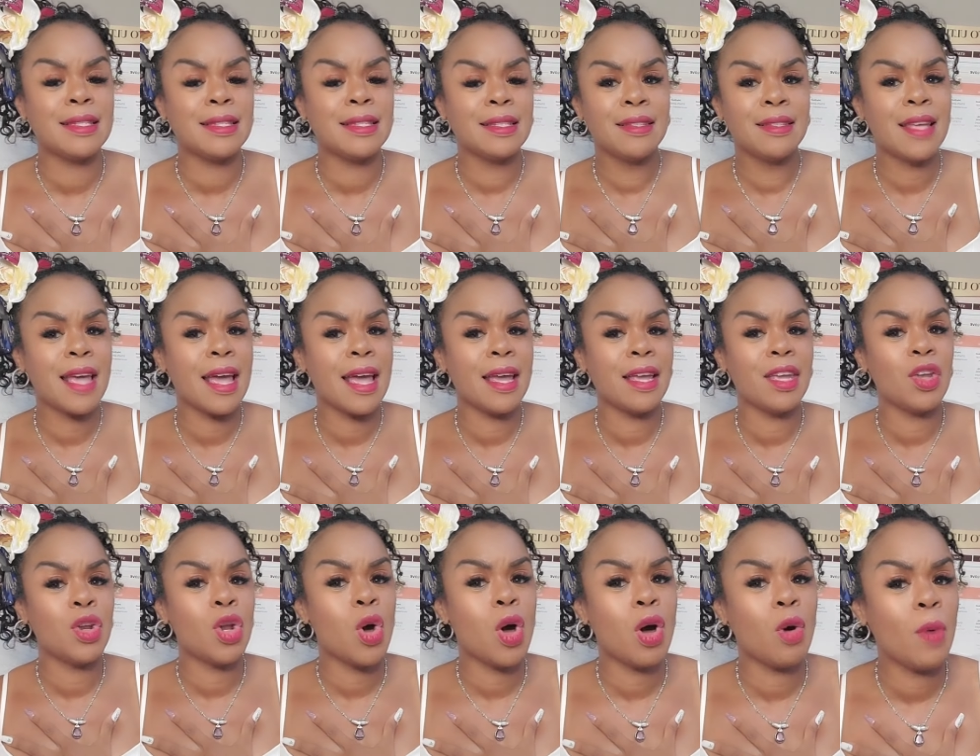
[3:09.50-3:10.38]
say, you
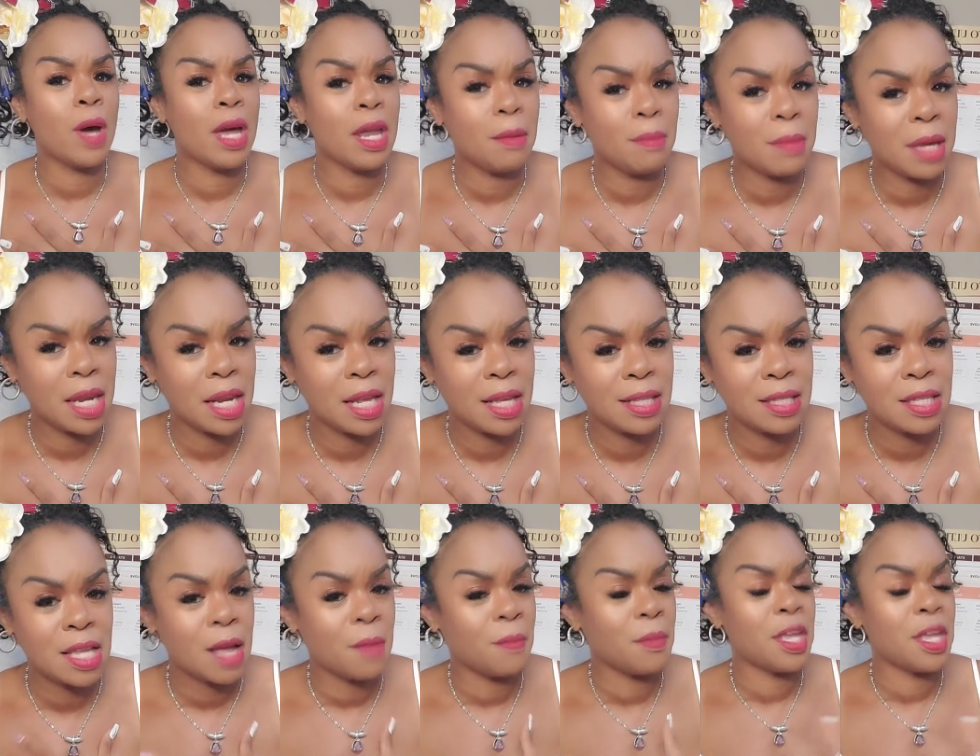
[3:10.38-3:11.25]
know what, wait a minute,
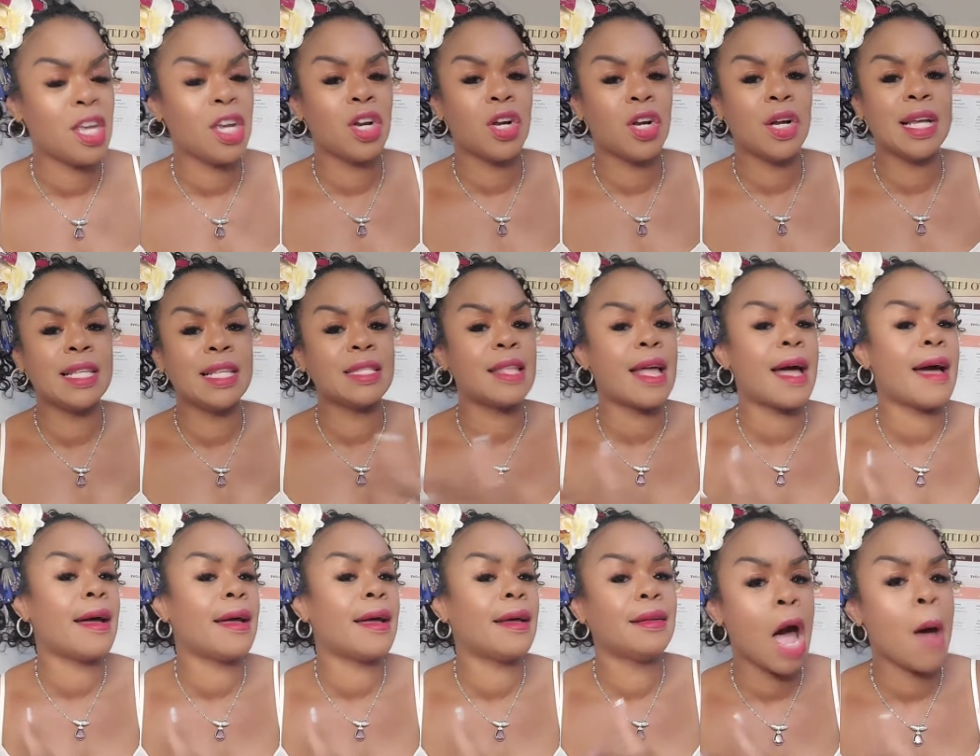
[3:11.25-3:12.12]
something here is
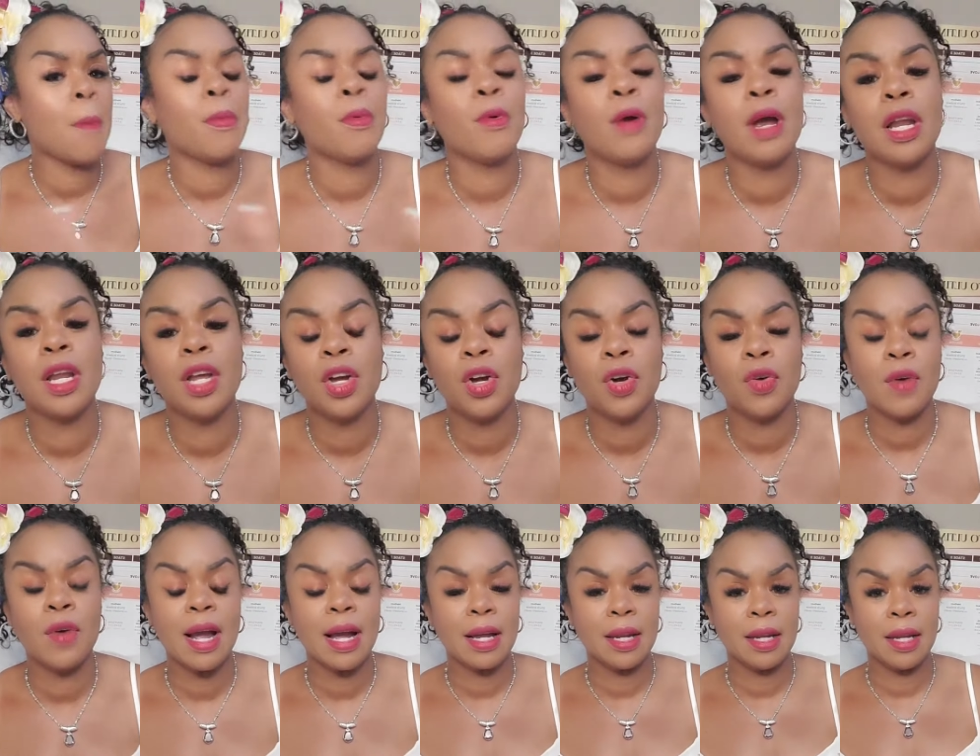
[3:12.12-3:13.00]
not operating
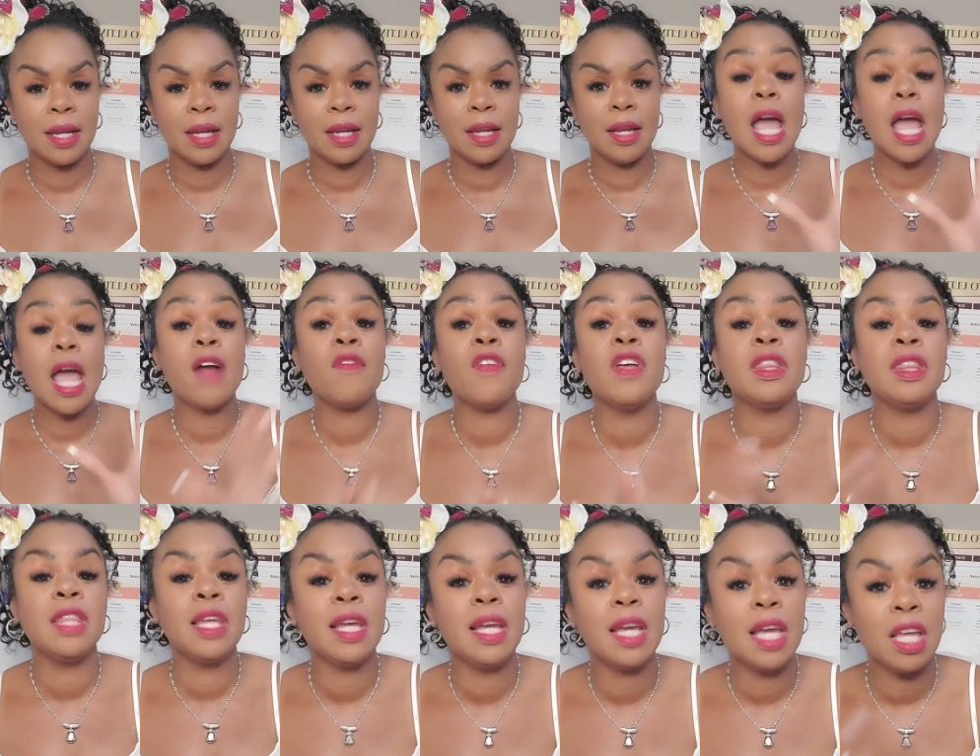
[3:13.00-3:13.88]
correctly?
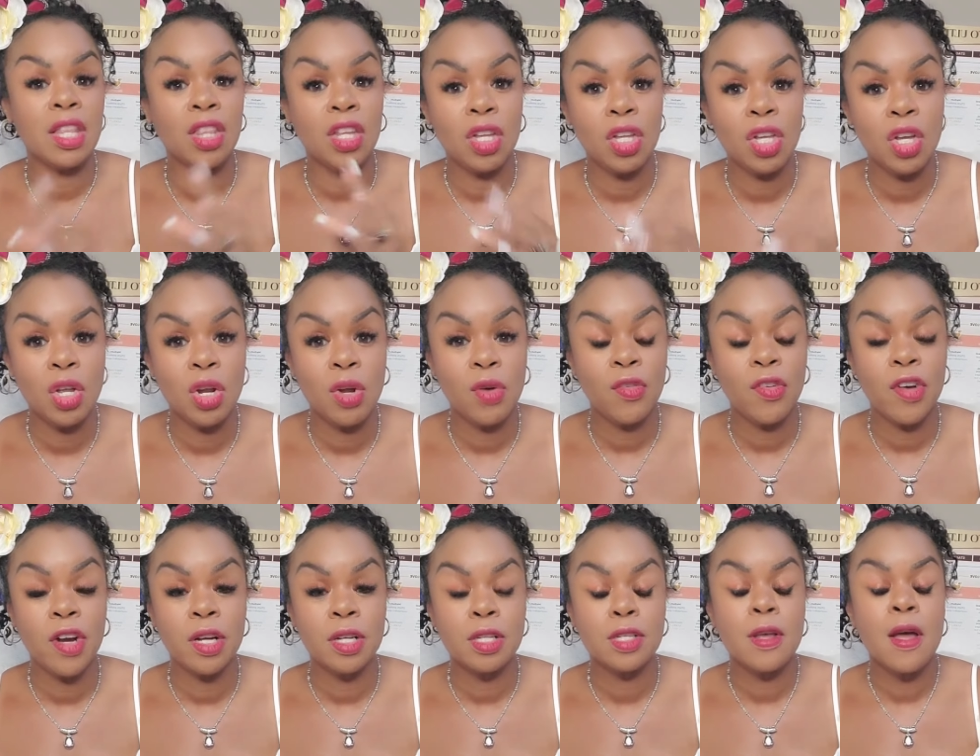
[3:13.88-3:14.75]
Everything in the
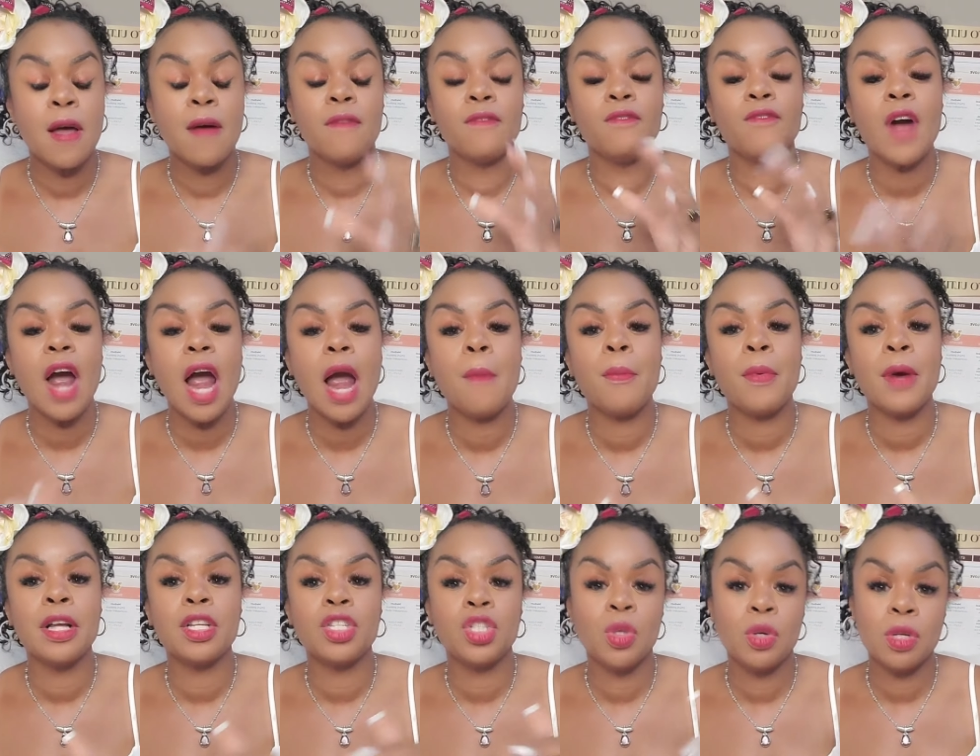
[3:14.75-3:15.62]
universe
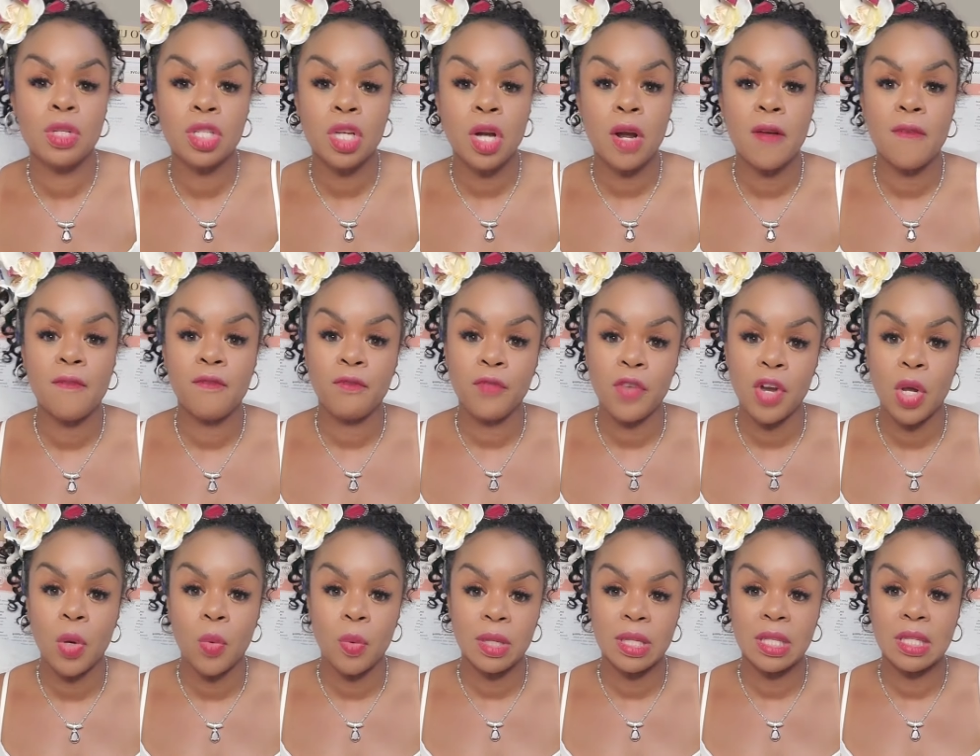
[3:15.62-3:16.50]
vibrates to a certain
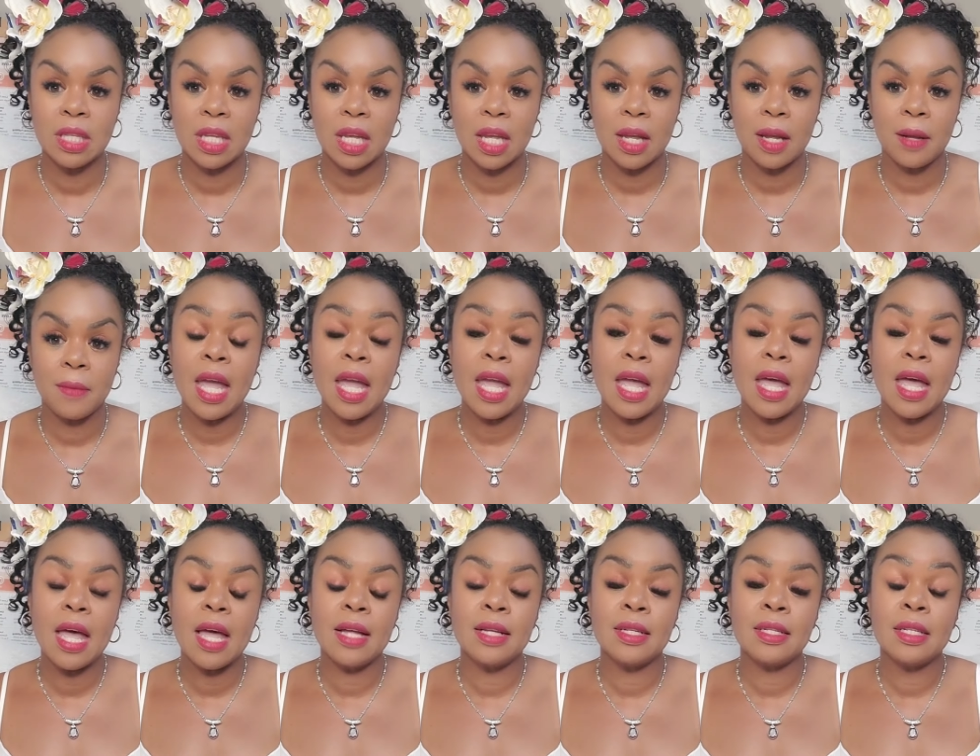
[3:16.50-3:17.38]
frequency.
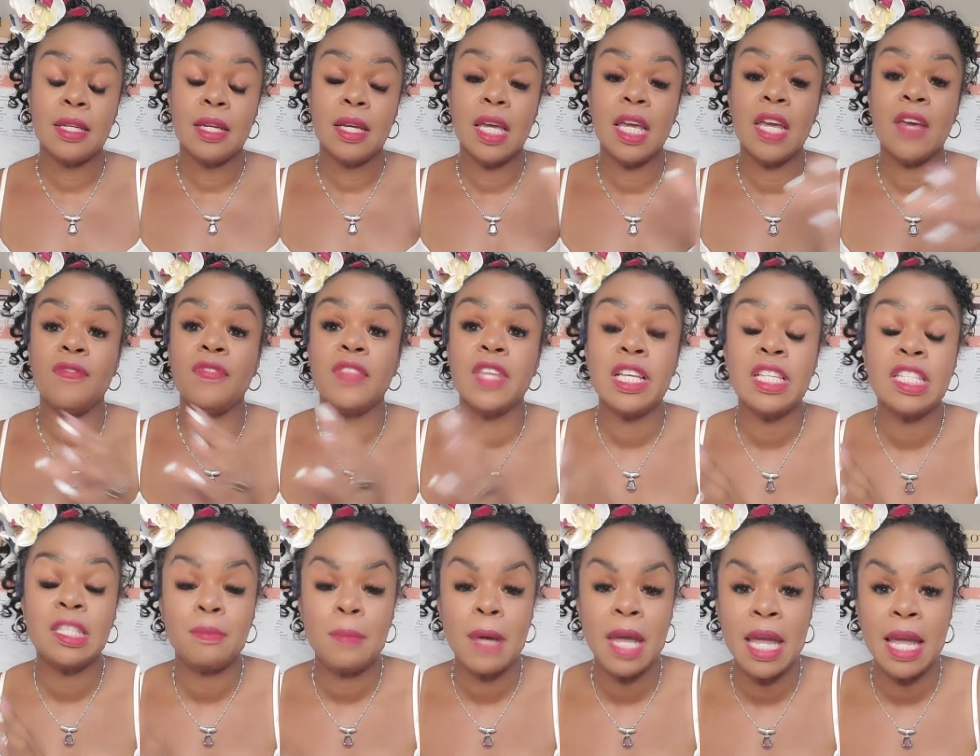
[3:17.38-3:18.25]
And if
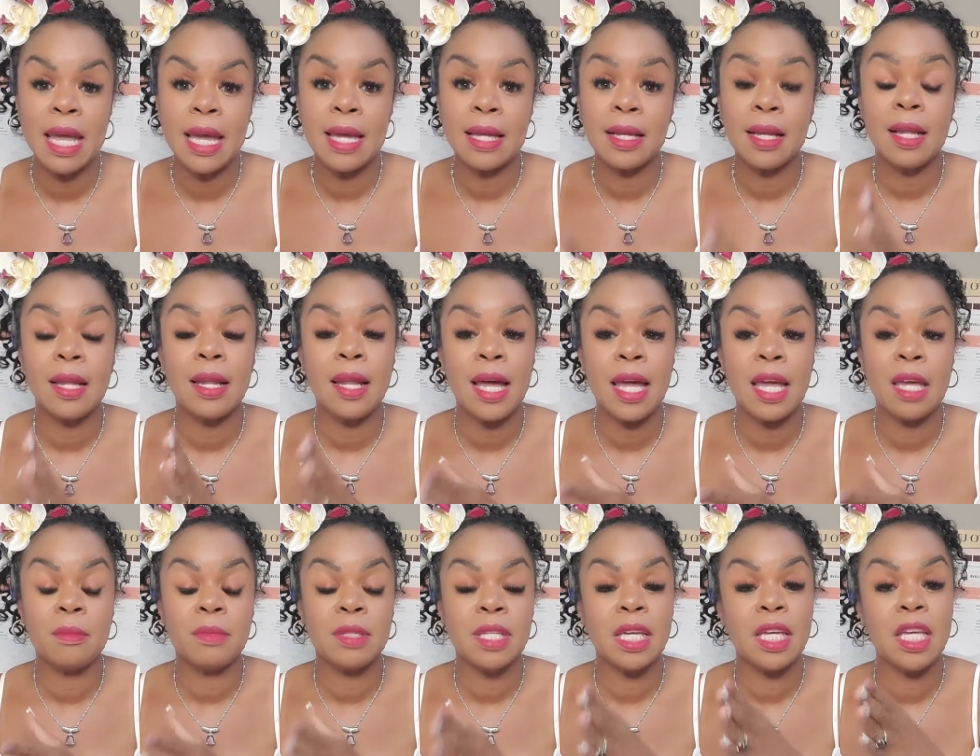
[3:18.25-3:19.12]
this man
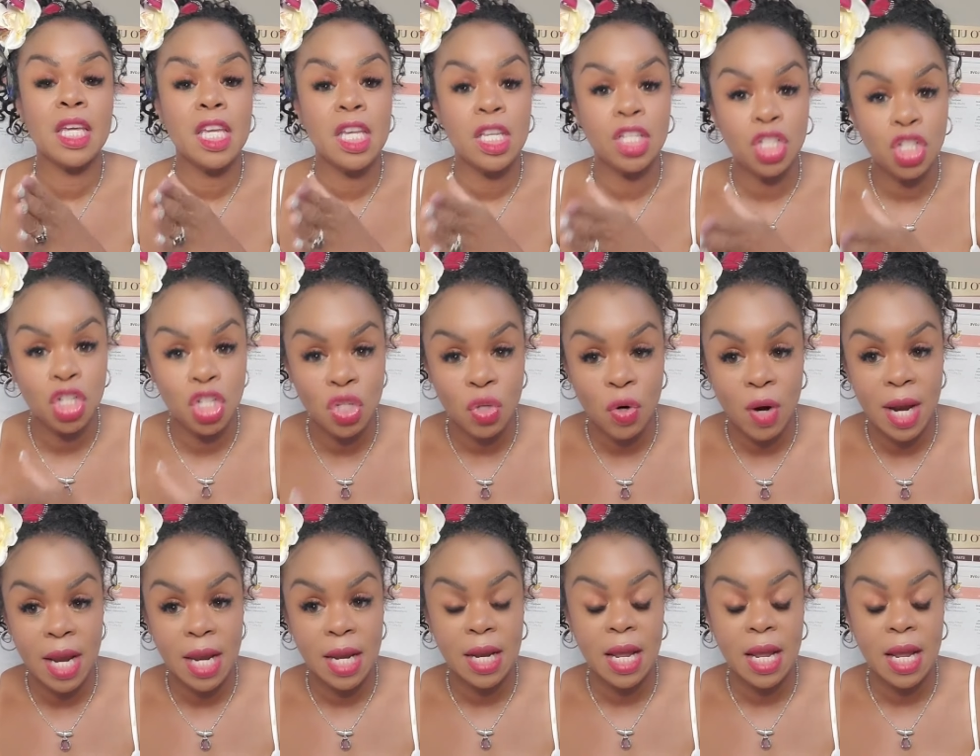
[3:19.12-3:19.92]
claims that he is straight